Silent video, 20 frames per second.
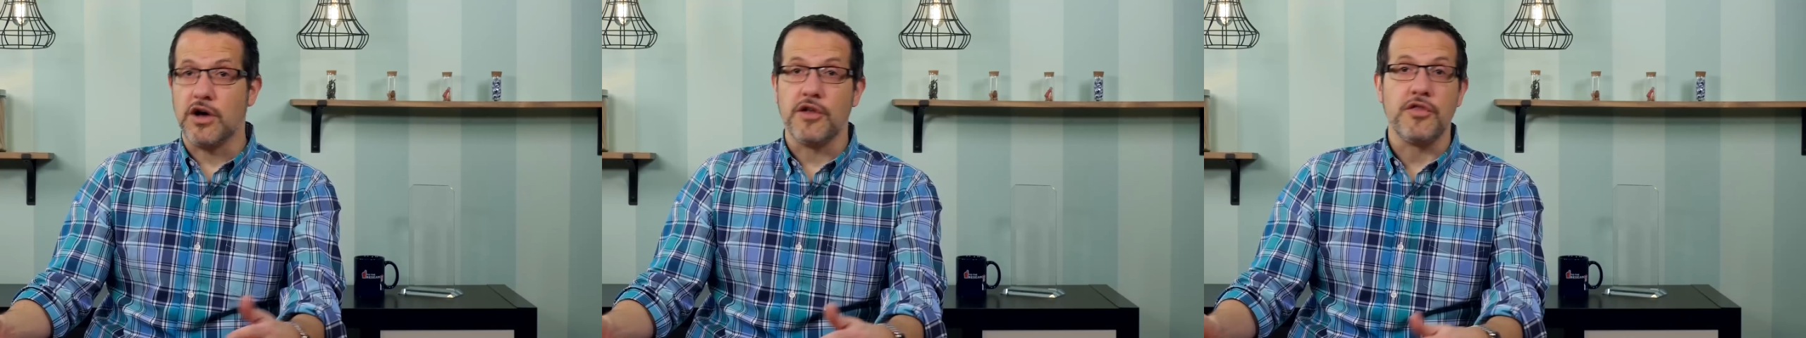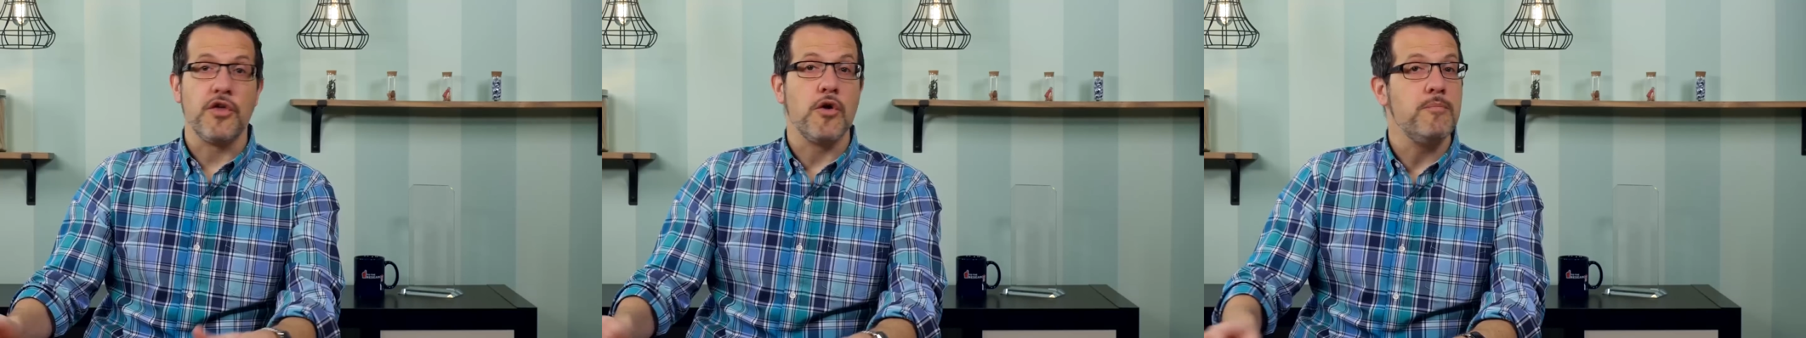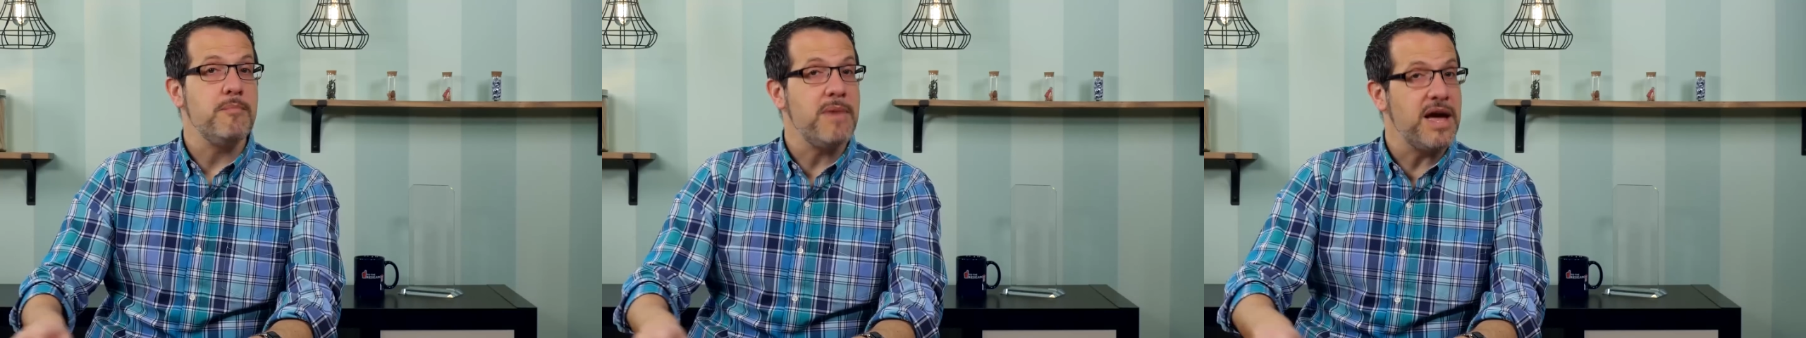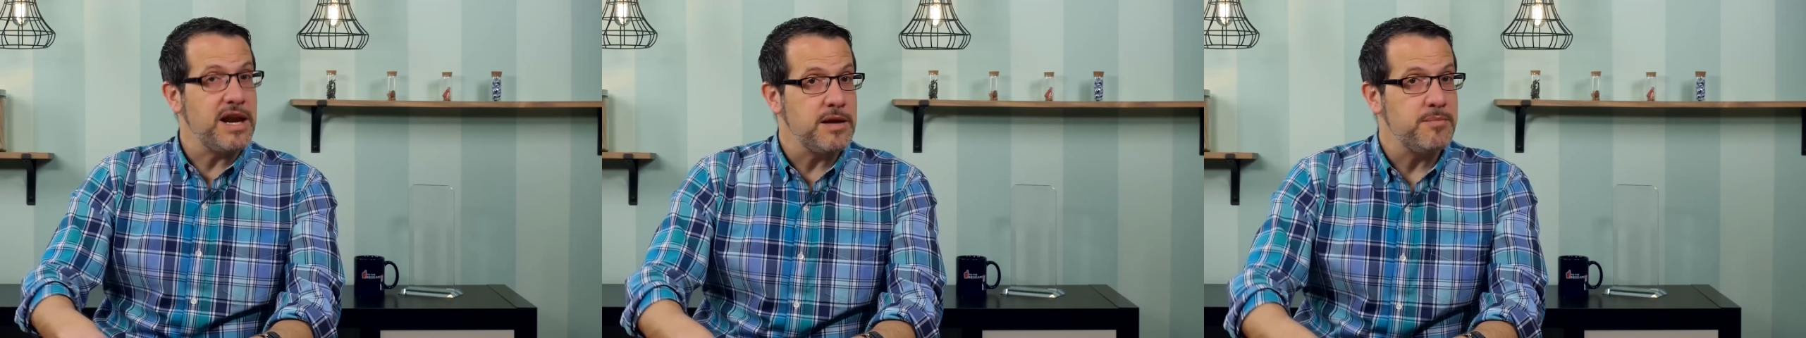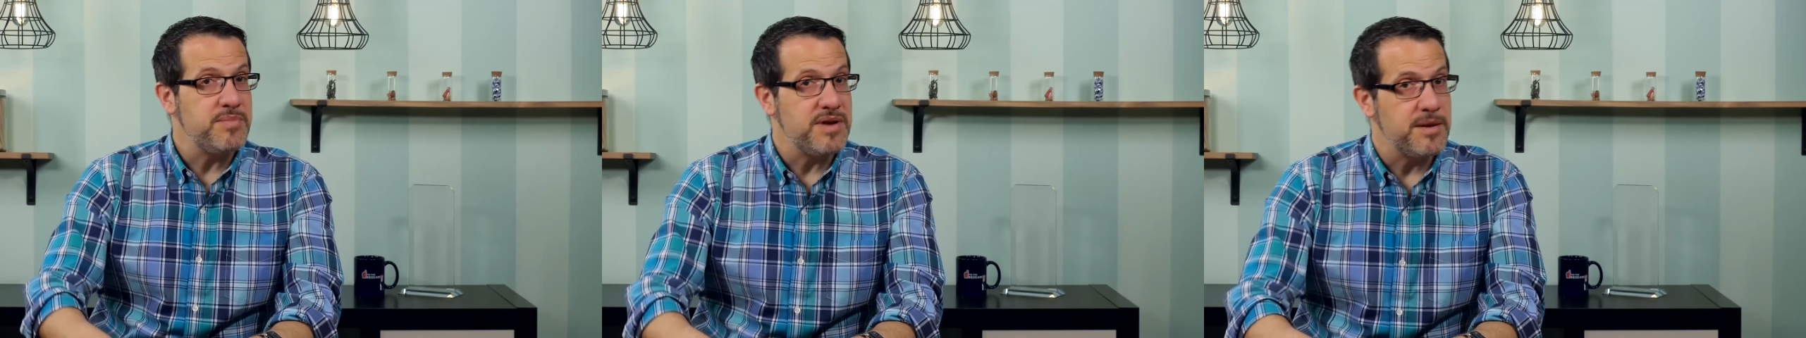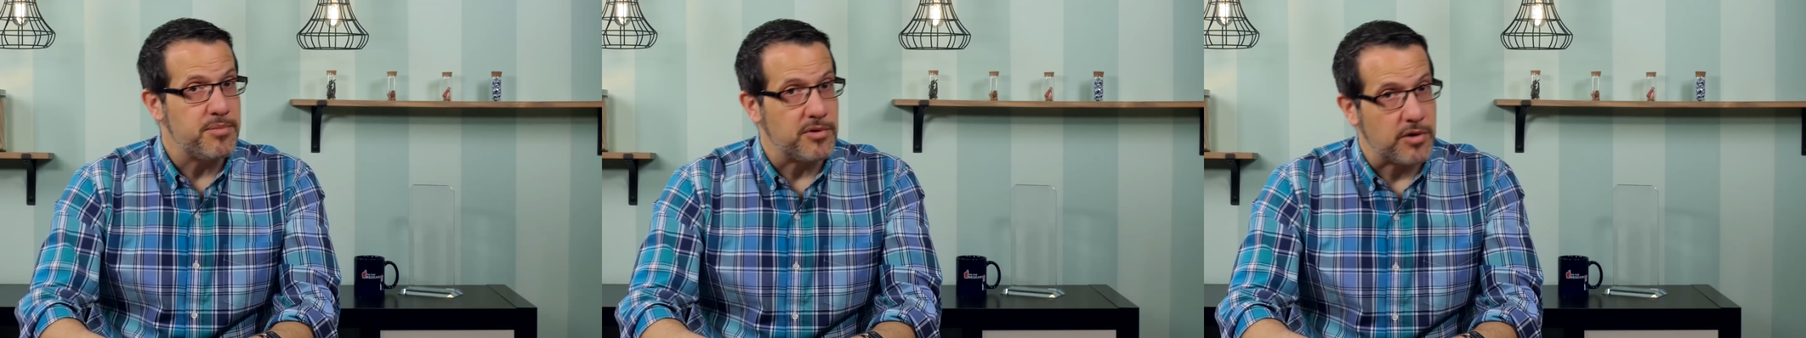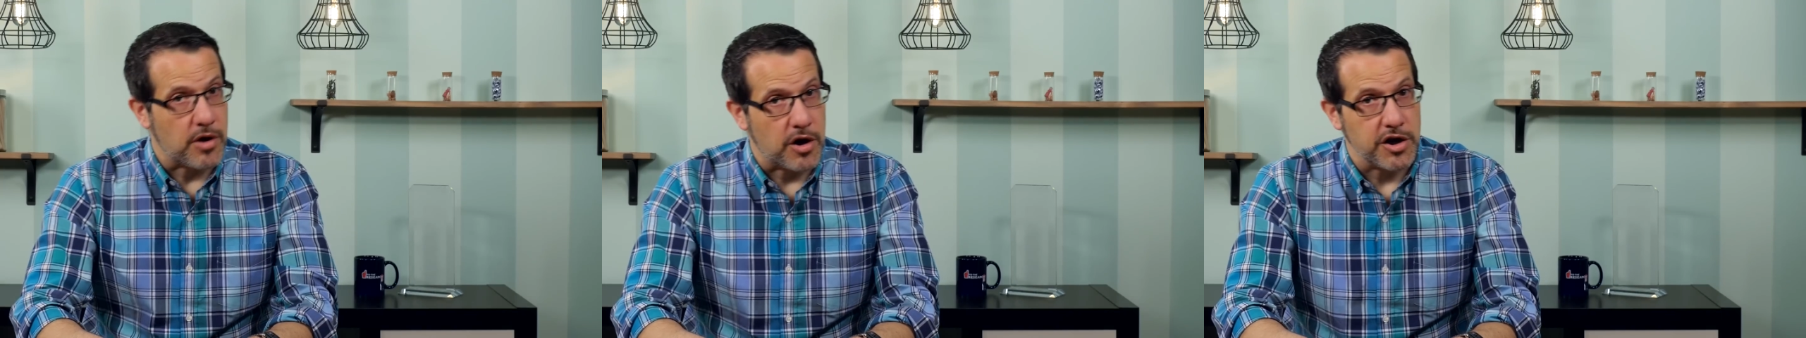although many
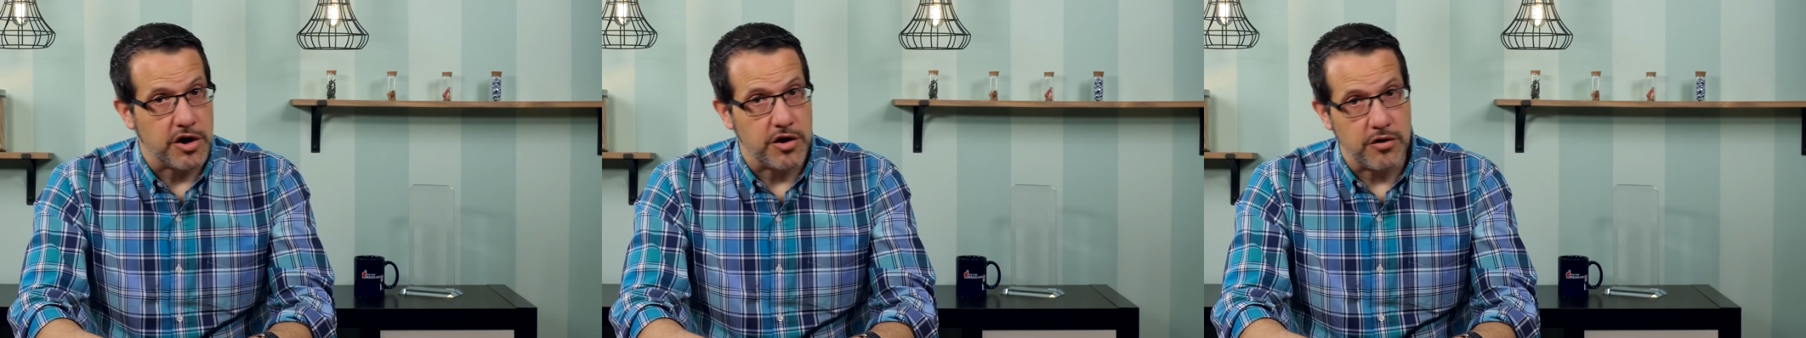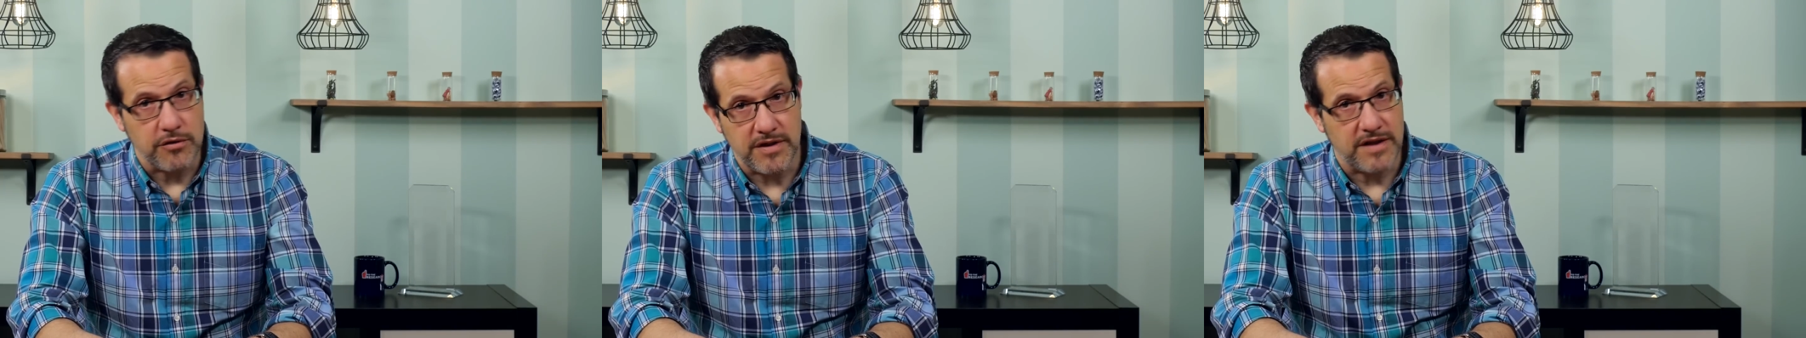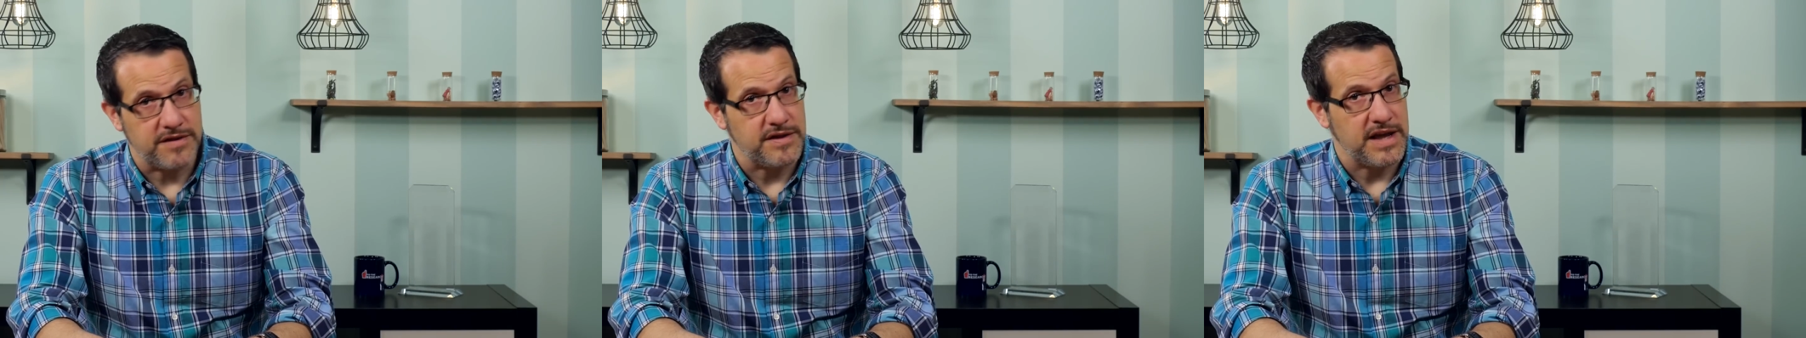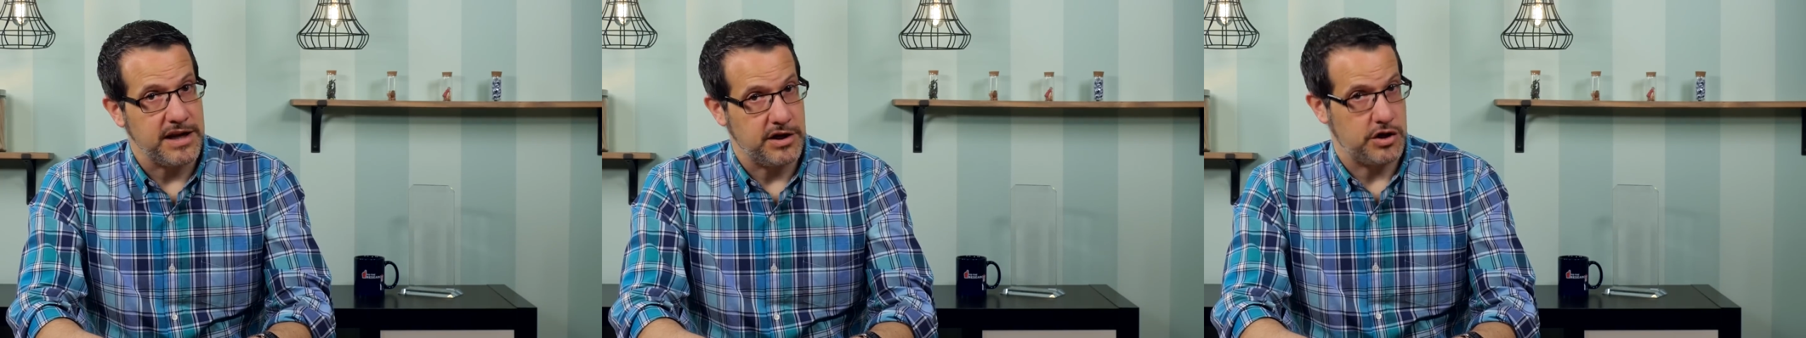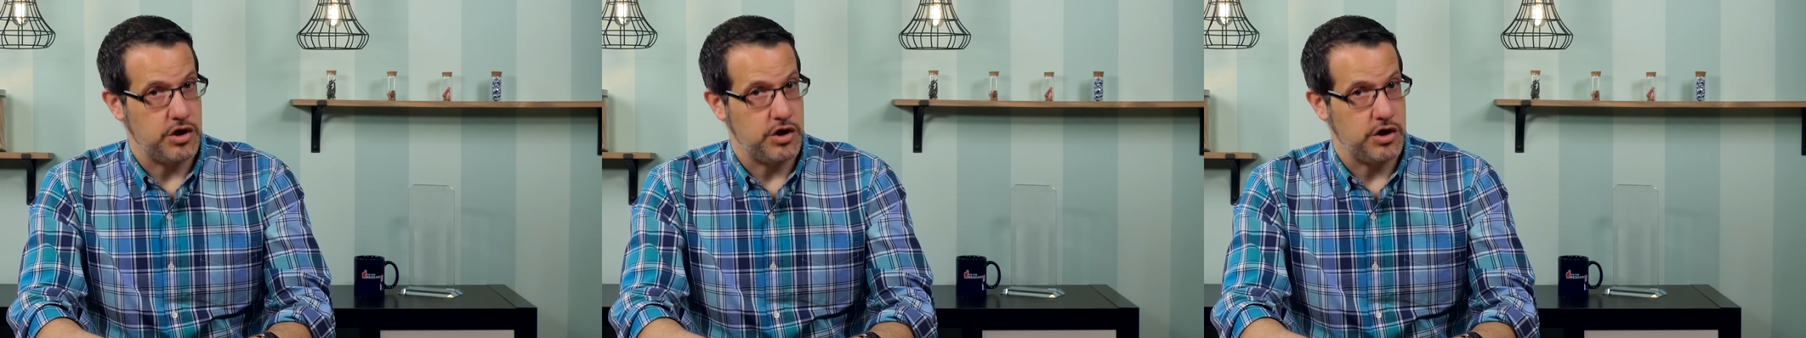people argue that they